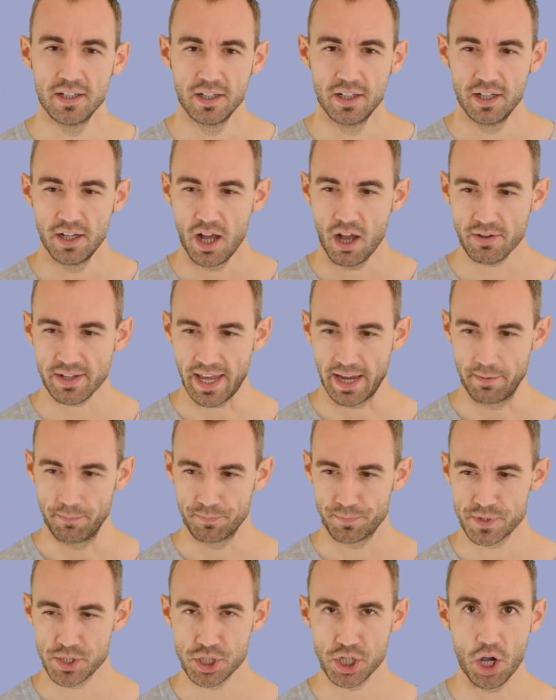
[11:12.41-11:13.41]
Okay,
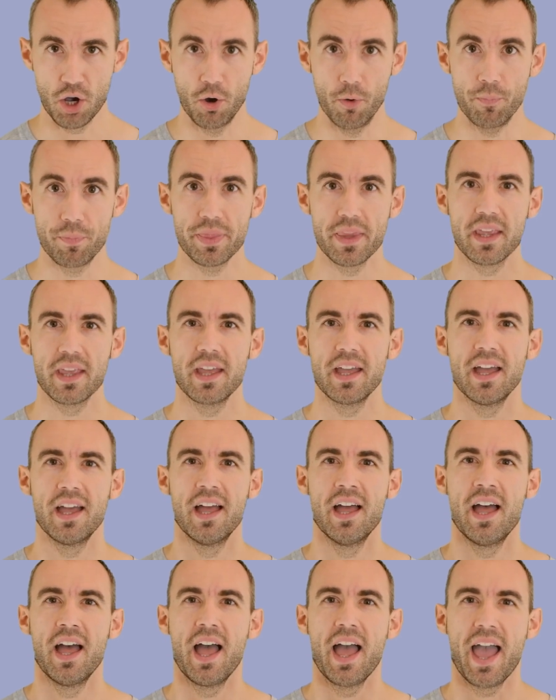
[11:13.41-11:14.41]
so
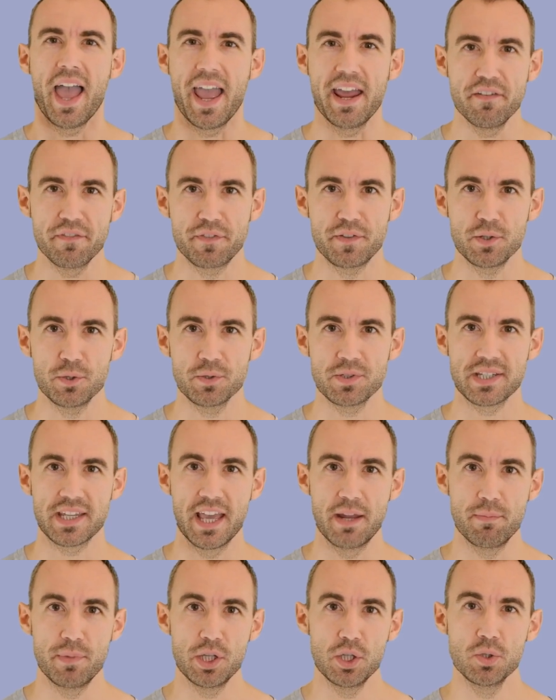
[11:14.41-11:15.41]
Enfuse can
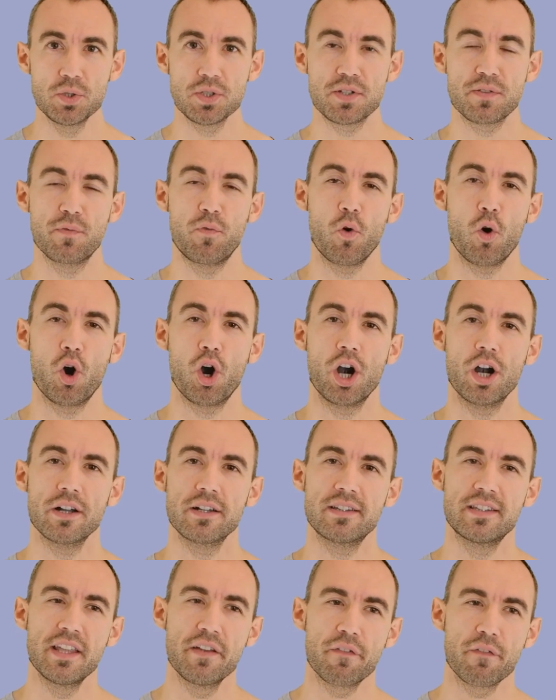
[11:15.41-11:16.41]
be used for
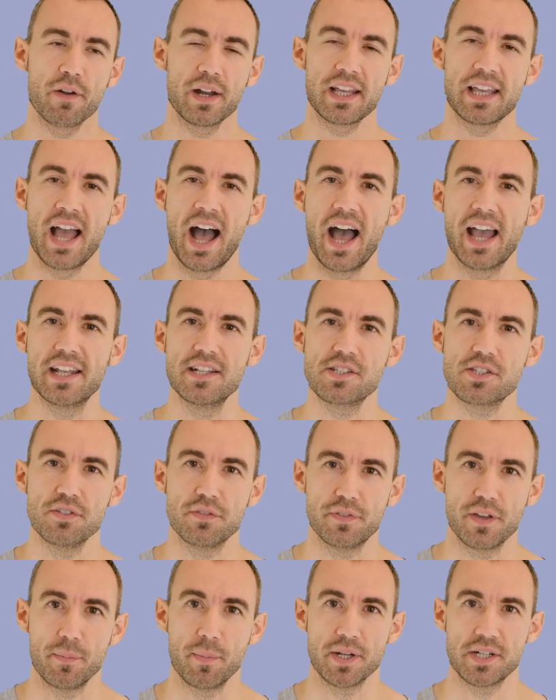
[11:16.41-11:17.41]
different kinds of
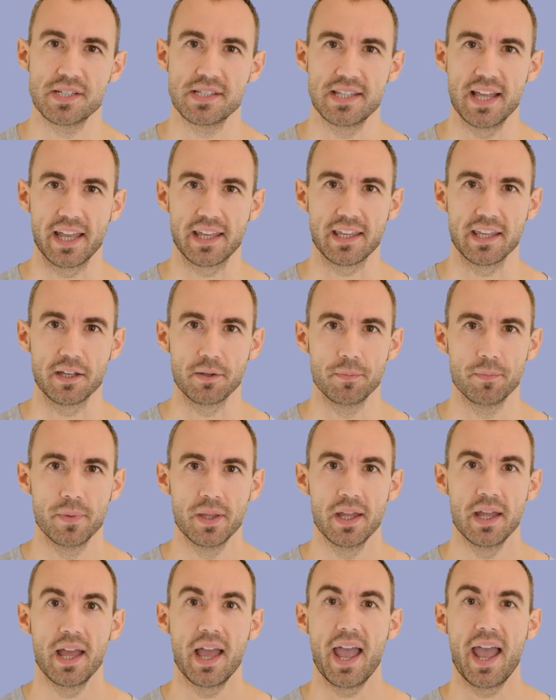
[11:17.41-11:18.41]
image stacking,
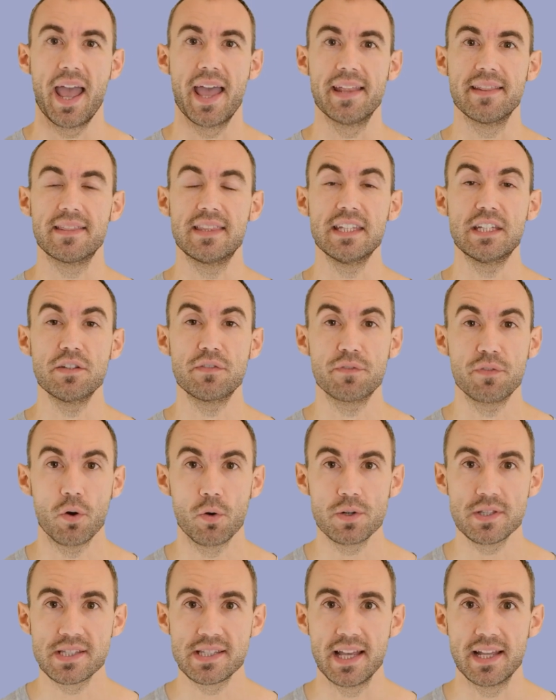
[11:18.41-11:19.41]
and the
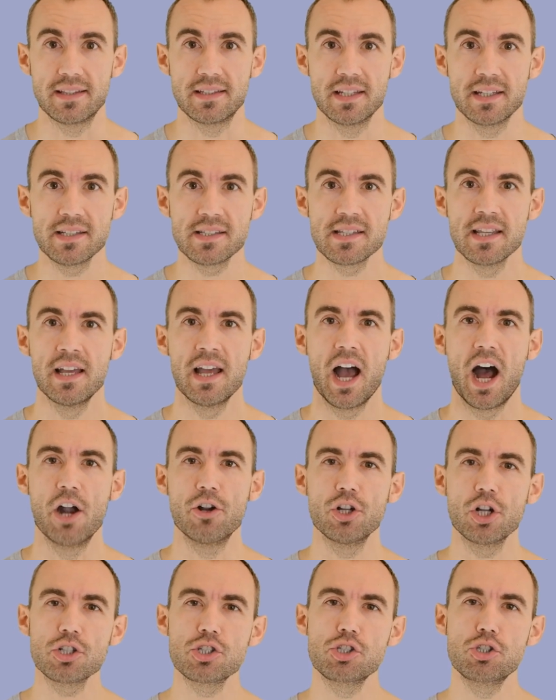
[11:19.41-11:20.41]
default settings are
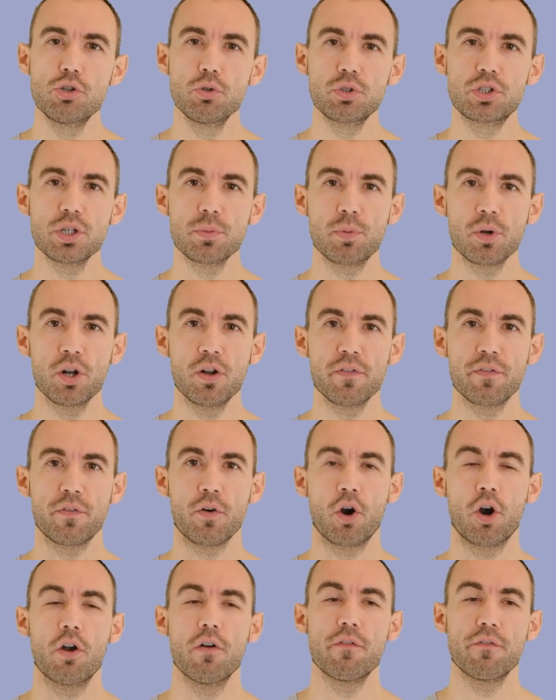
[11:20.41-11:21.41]
not suitable
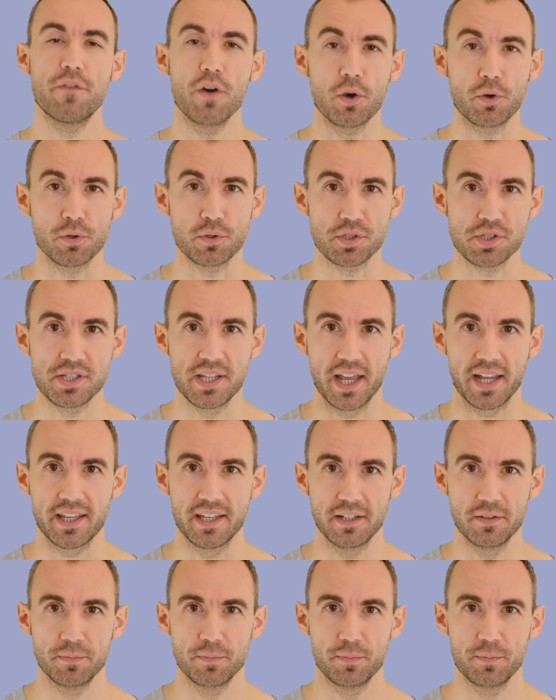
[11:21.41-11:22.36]
for focus stacking.